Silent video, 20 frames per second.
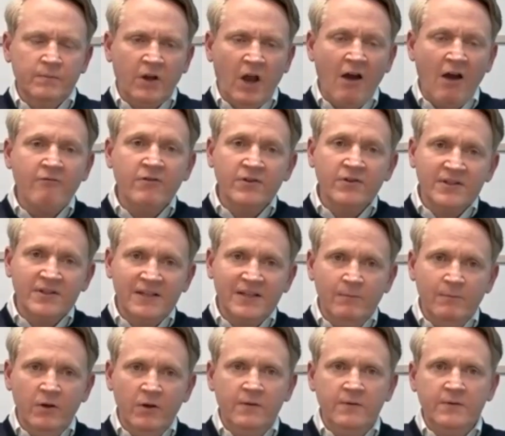currency
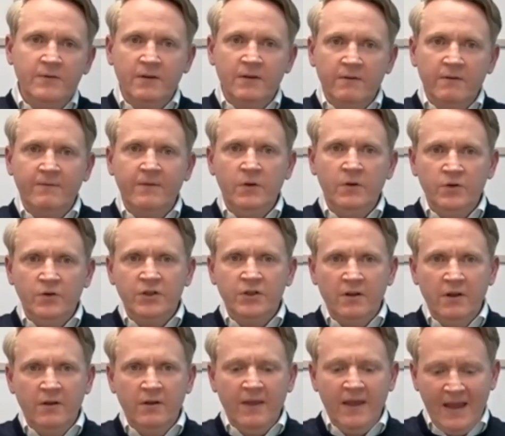moves in the future
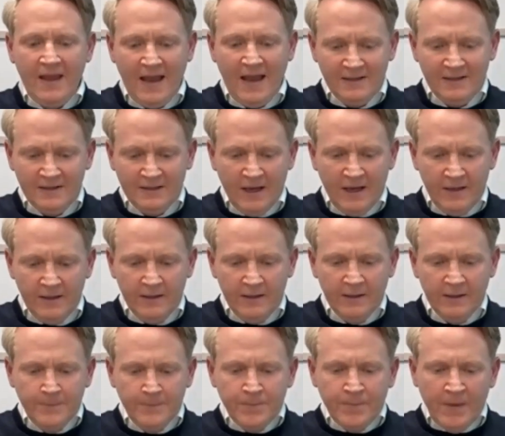than they had done
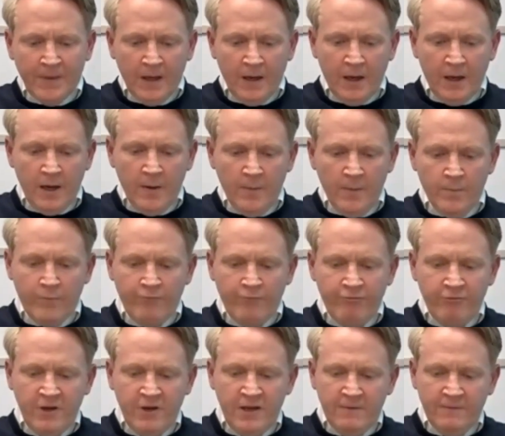
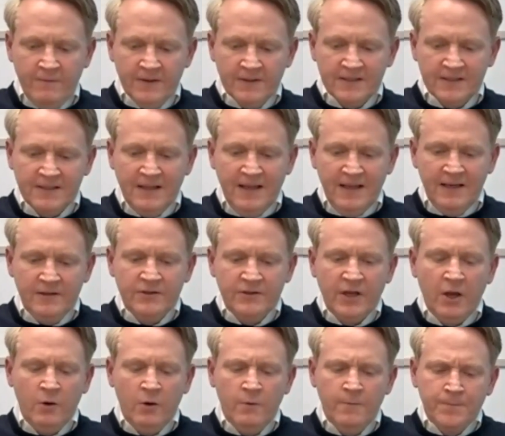previously.
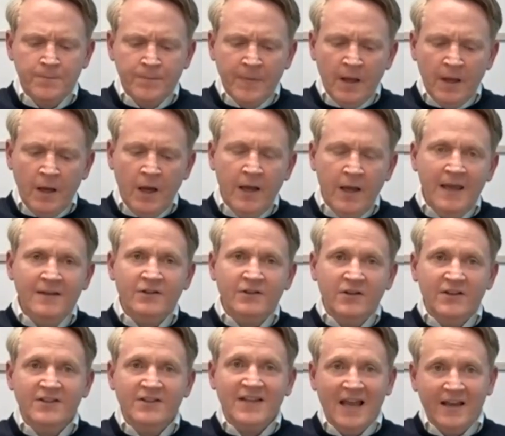So into
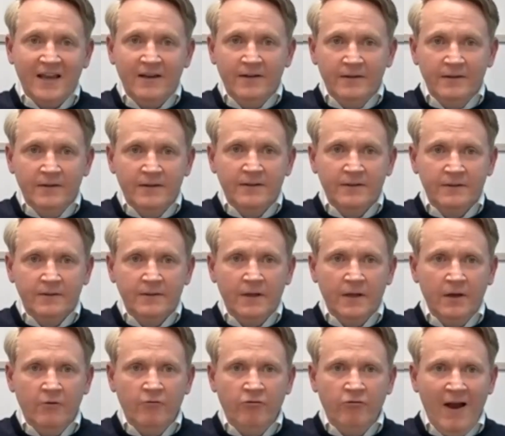the second
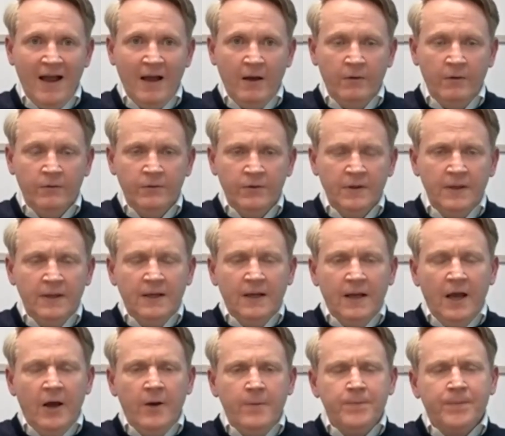round,
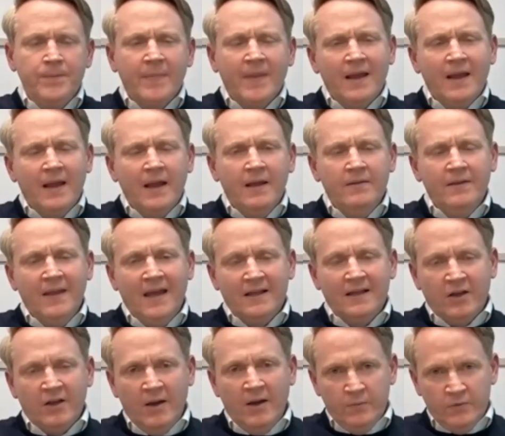and that
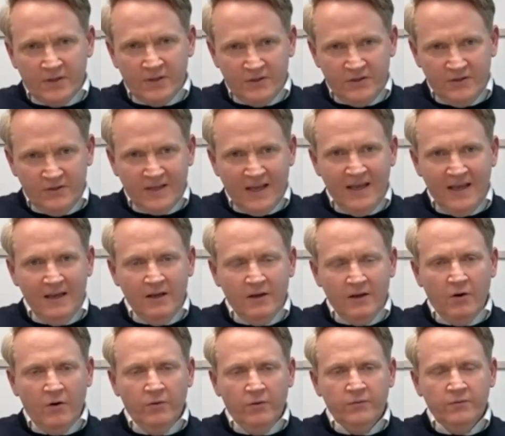comes, as you say,
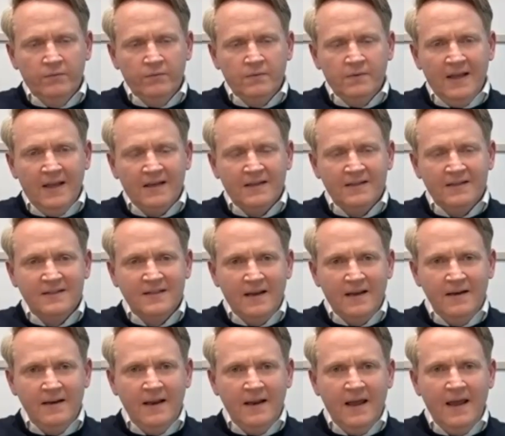on next
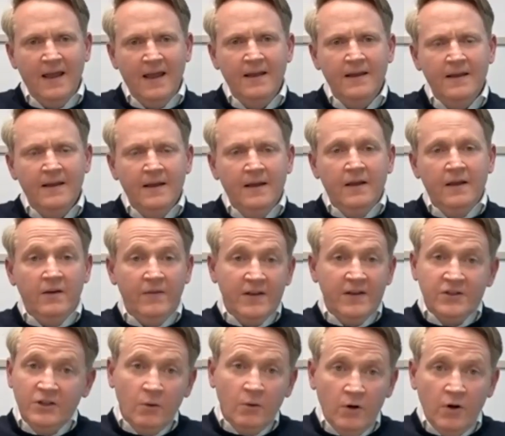Sunday.
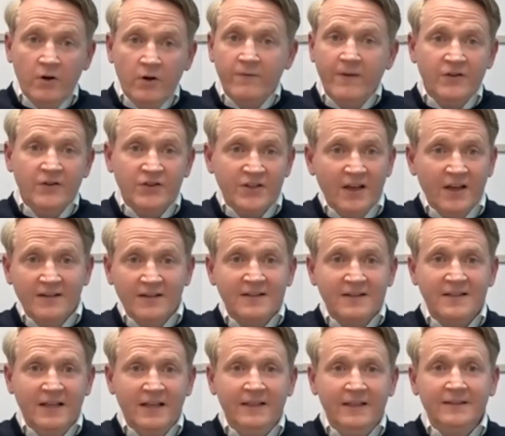There's still a lot of
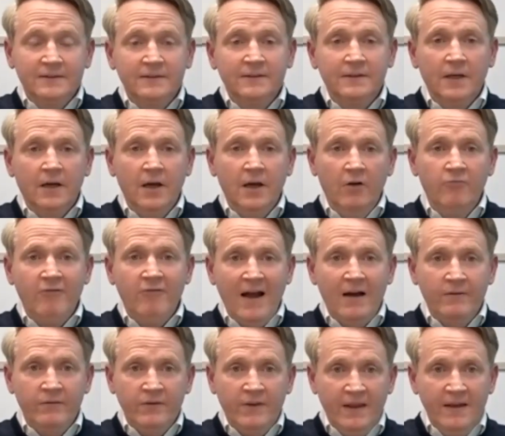uncertainty
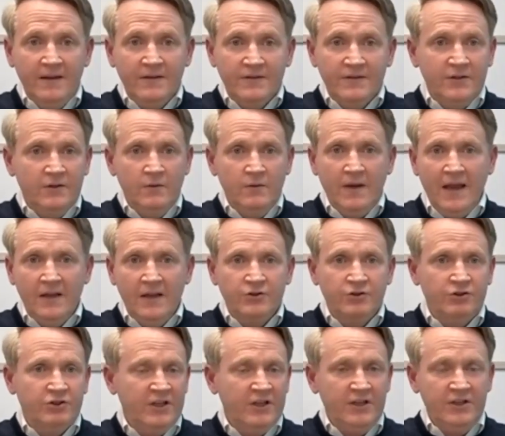around this. You get
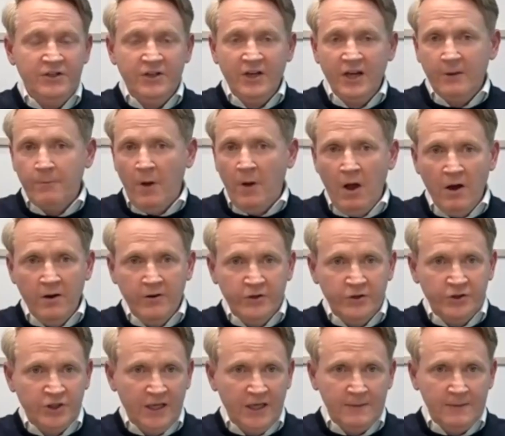strategic
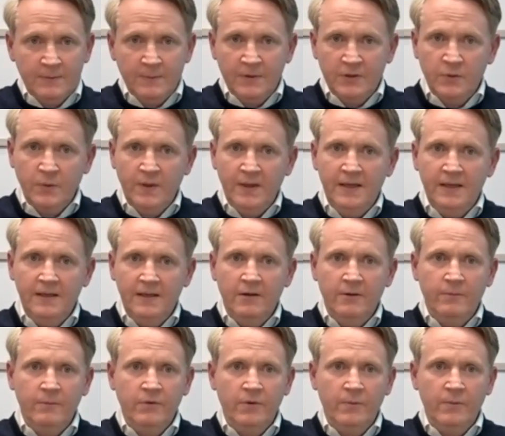partnerships between
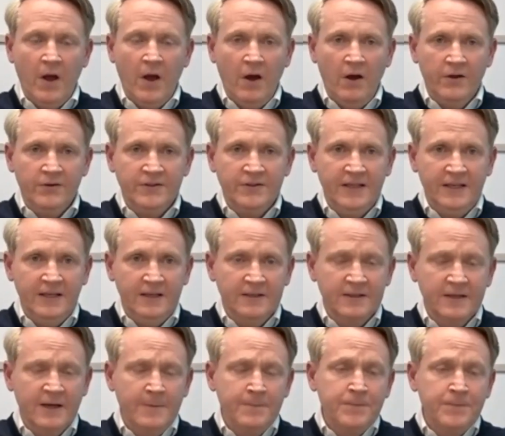the
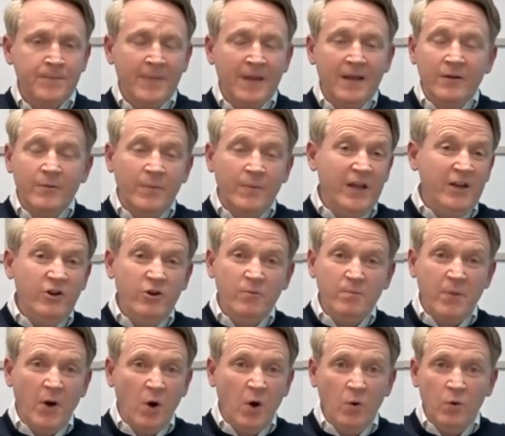parties.
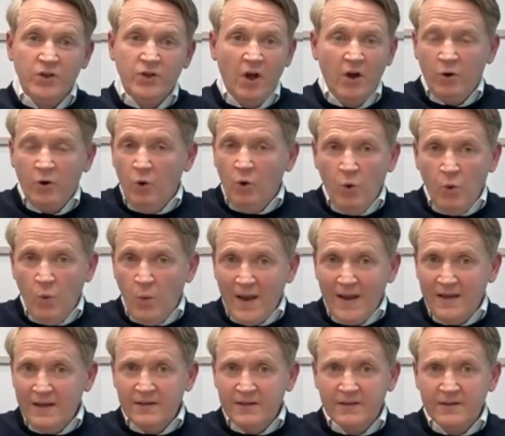Opinion polls aren't
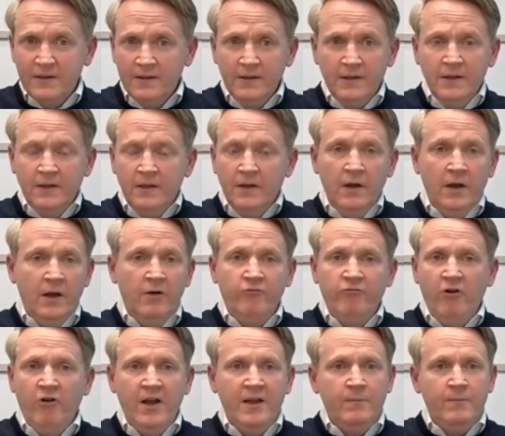always
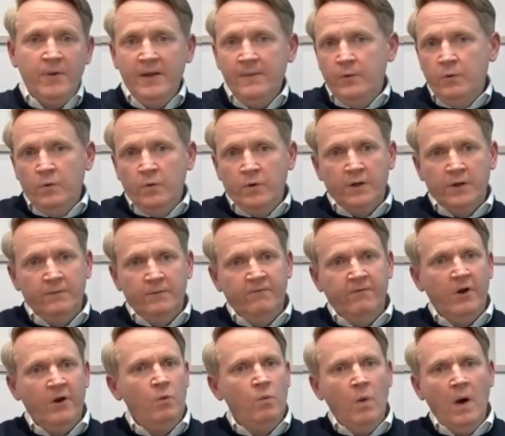right. People can
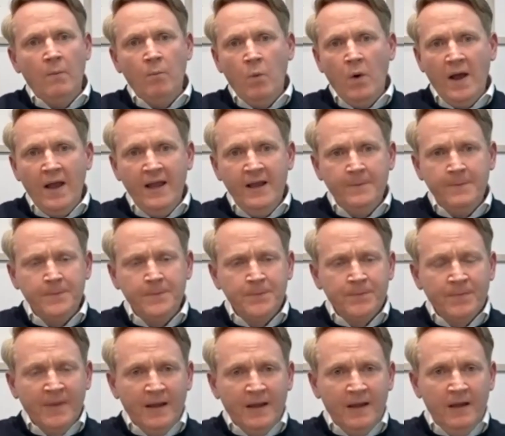vote one way
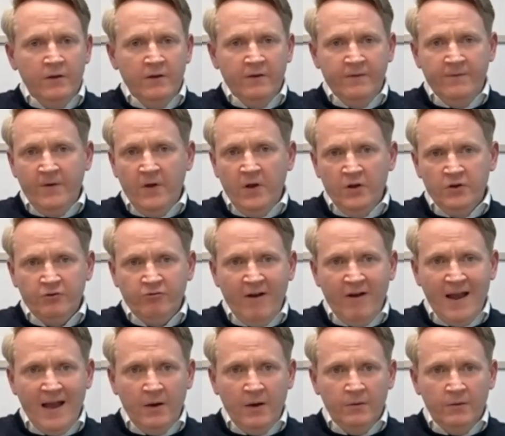in the first
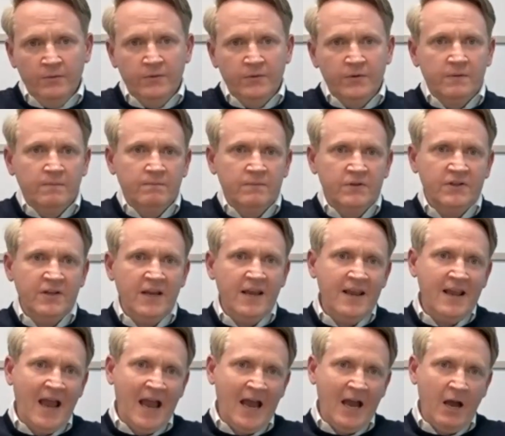round, see
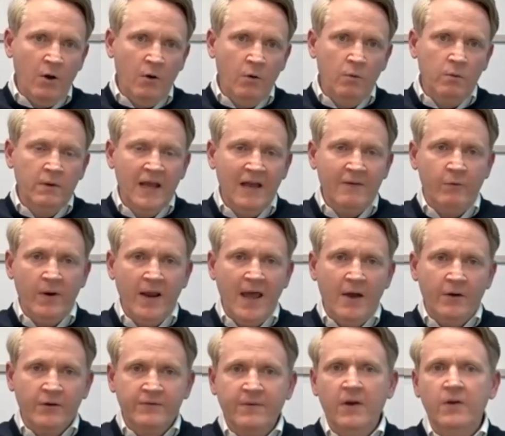how everyone
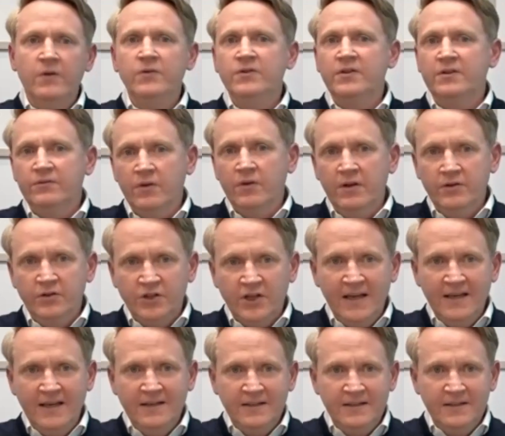else votes, and
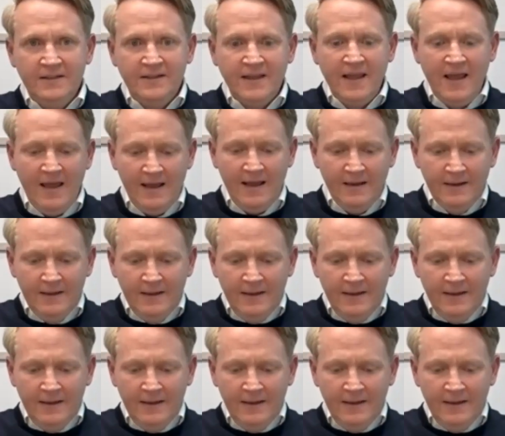changes their